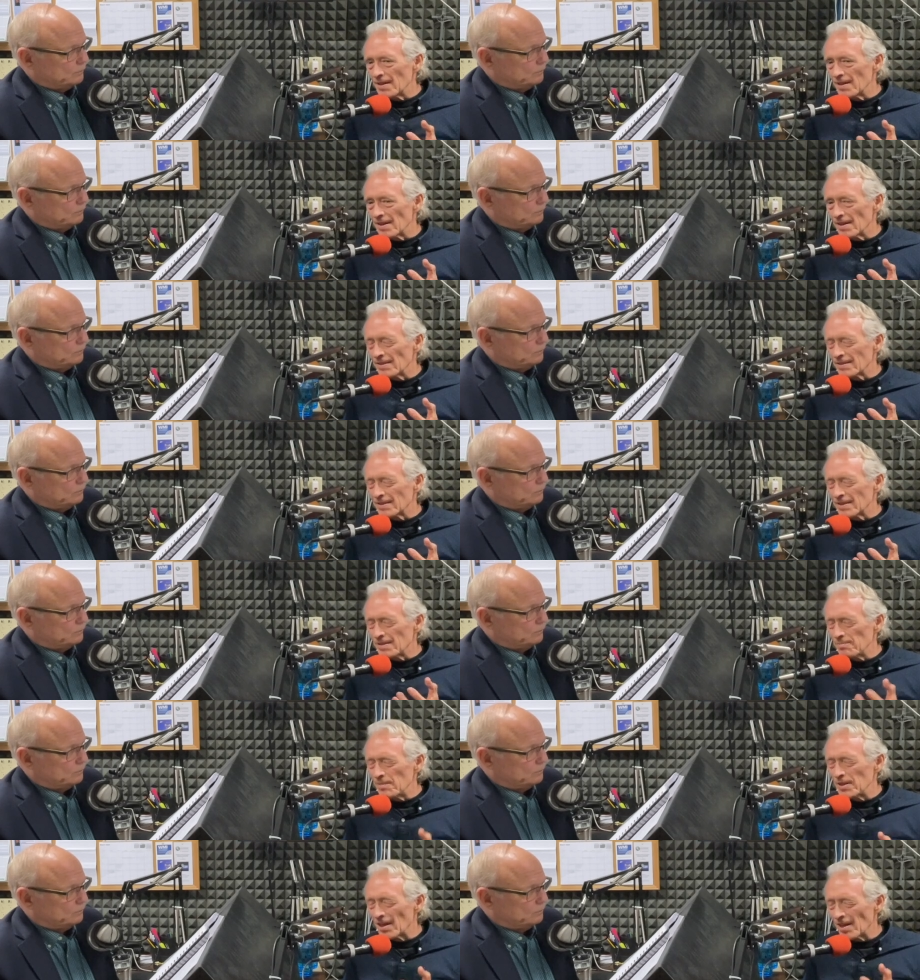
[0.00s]
Speaker 1: a uh,
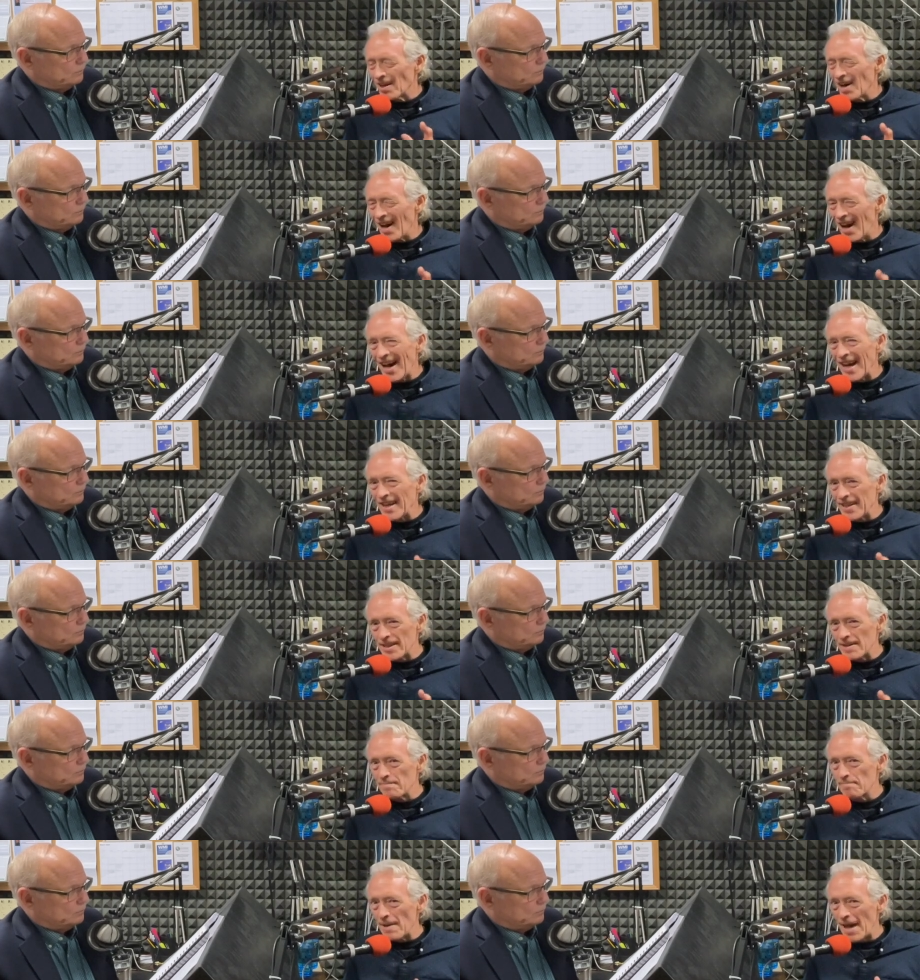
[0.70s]
can be a high
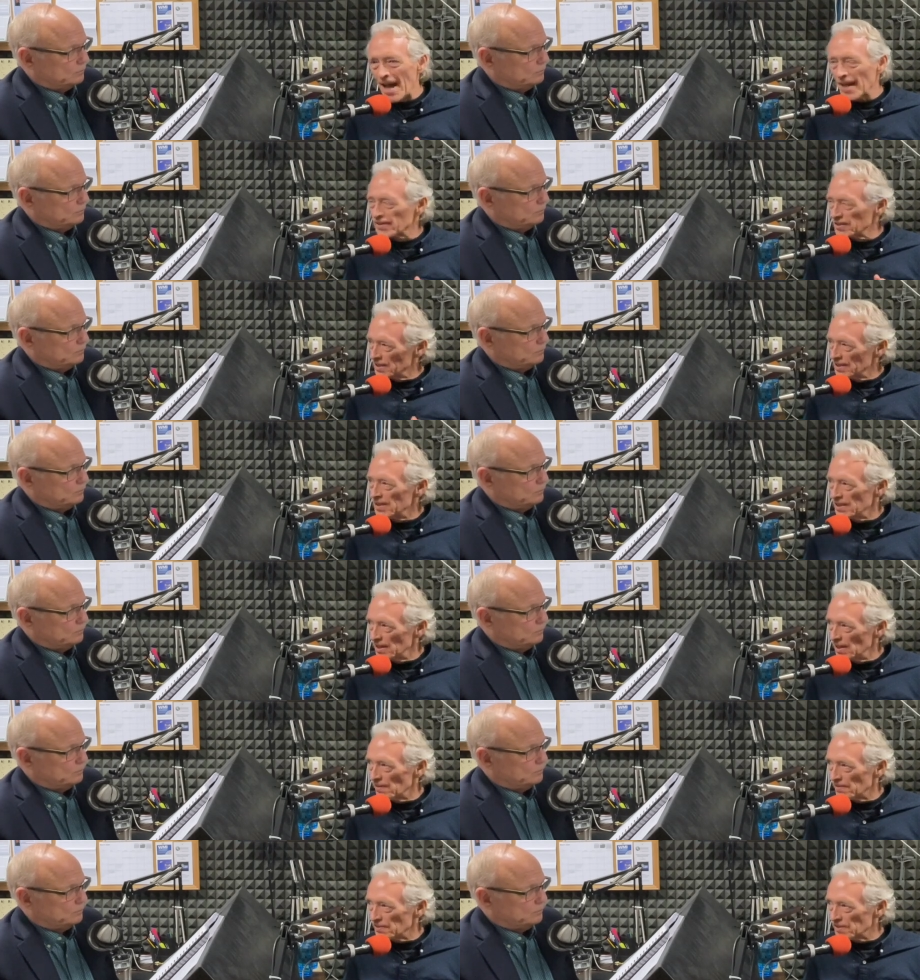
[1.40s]
impact
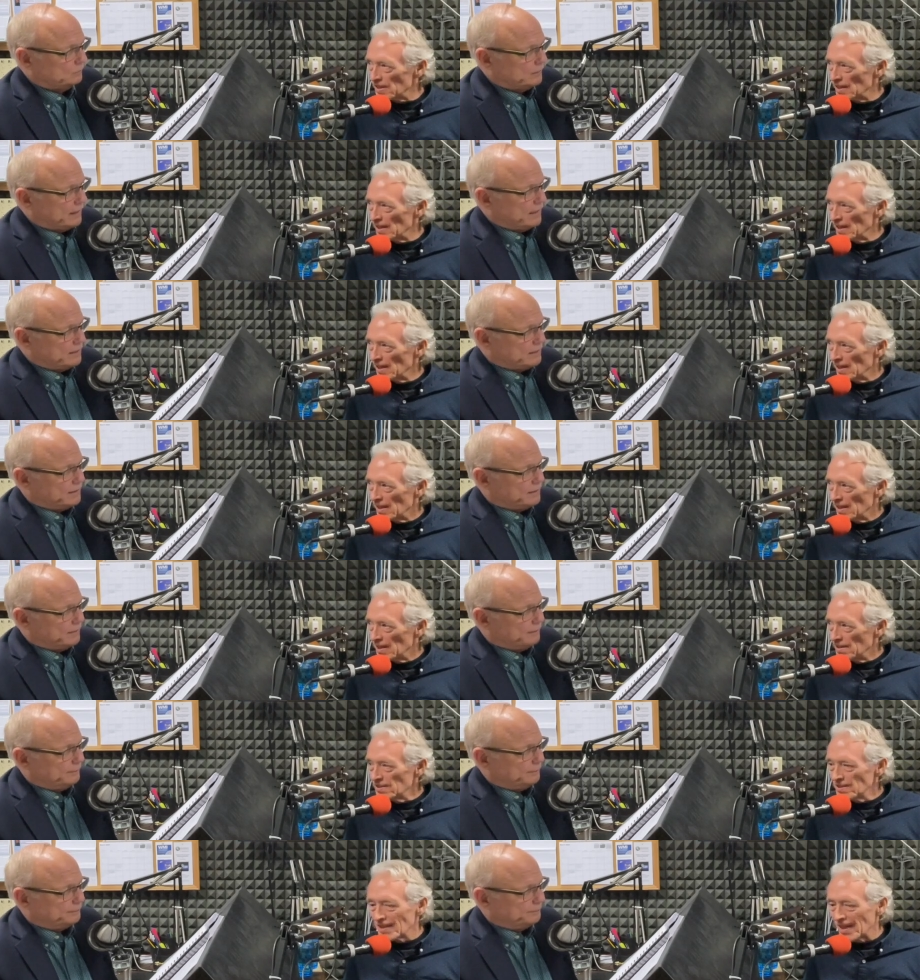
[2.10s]
gift. Yes,
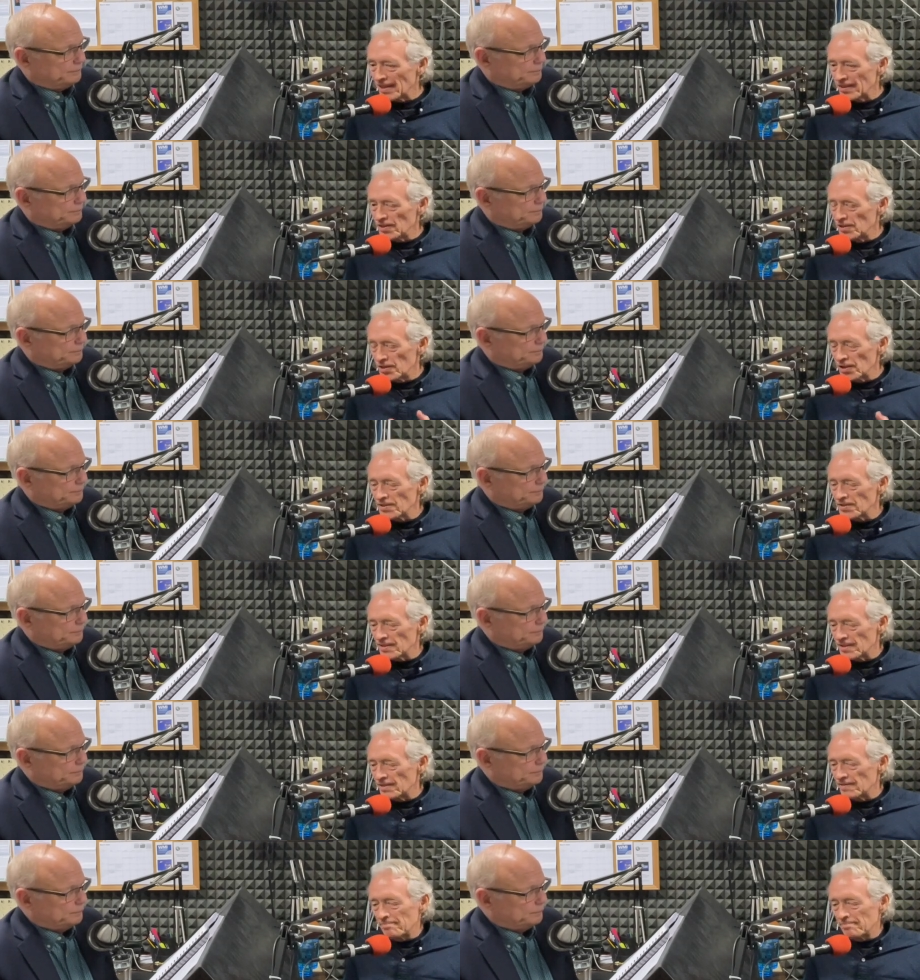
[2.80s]
it isn't like you just